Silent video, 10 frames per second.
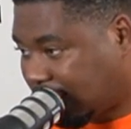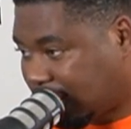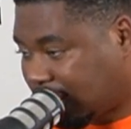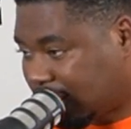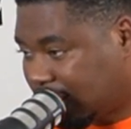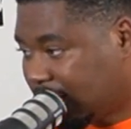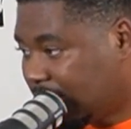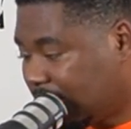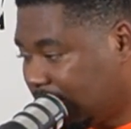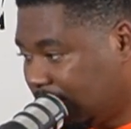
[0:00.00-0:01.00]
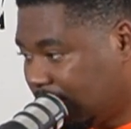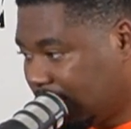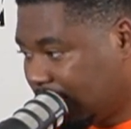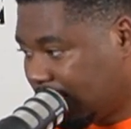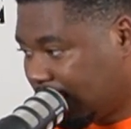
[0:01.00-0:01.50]

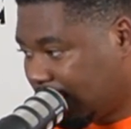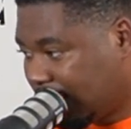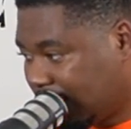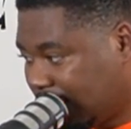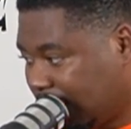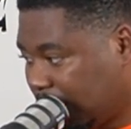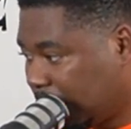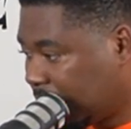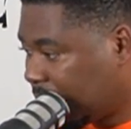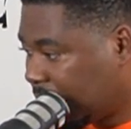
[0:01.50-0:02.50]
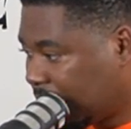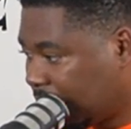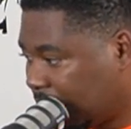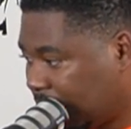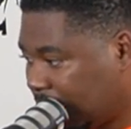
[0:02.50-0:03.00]

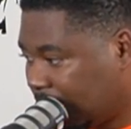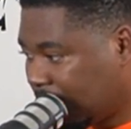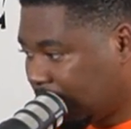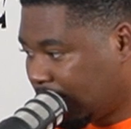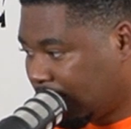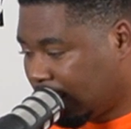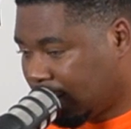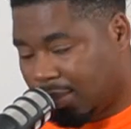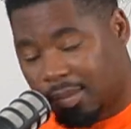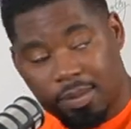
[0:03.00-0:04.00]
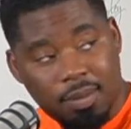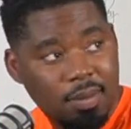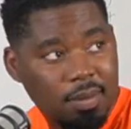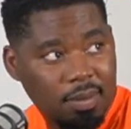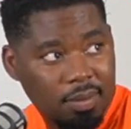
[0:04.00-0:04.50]

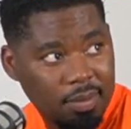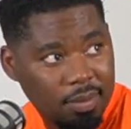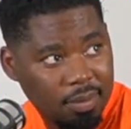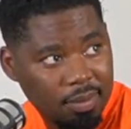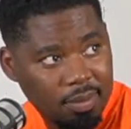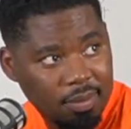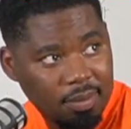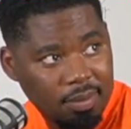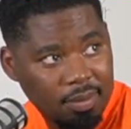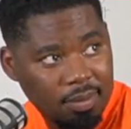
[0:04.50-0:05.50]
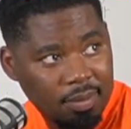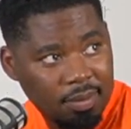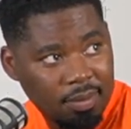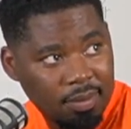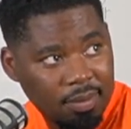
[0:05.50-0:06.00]

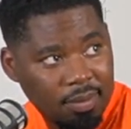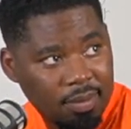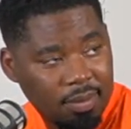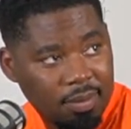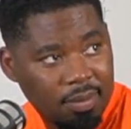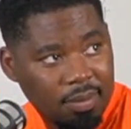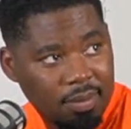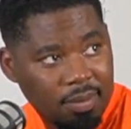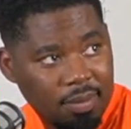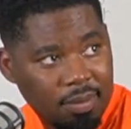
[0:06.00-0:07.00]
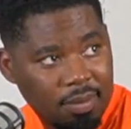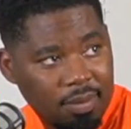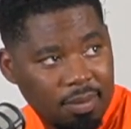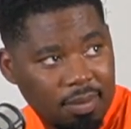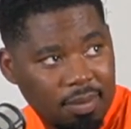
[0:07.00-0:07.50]

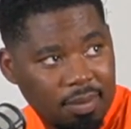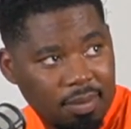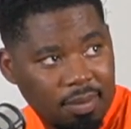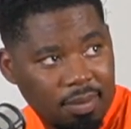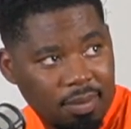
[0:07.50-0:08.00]
(not speaking)